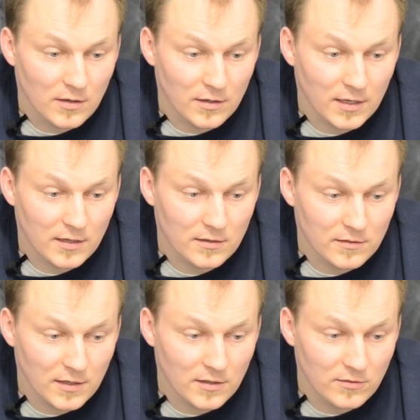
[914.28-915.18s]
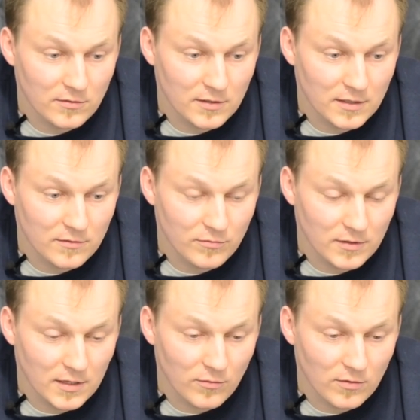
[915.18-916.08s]
and I can tell you that
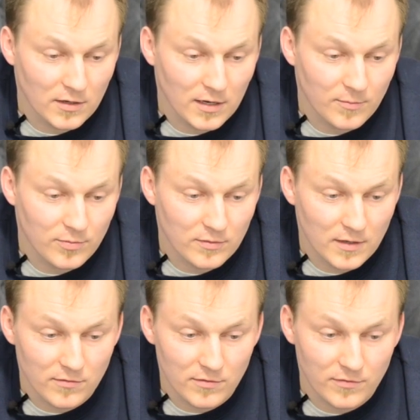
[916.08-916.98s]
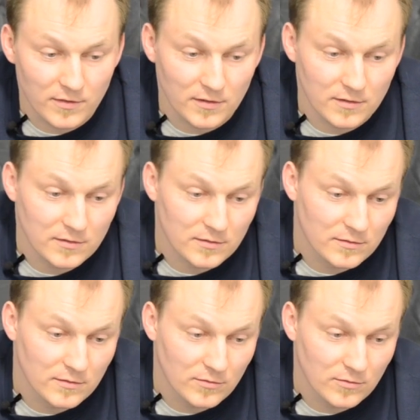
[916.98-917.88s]
when I woke up everything
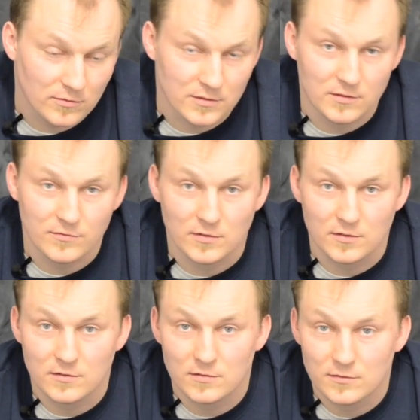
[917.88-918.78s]
was different